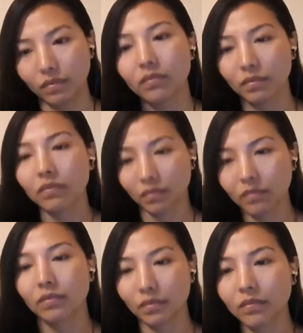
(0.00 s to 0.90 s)
rather
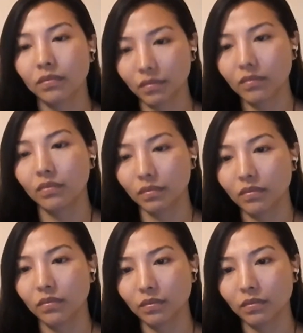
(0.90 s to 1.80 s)
than
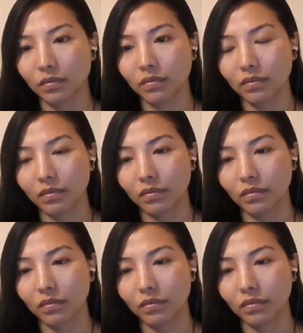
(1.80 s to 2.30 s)
just buying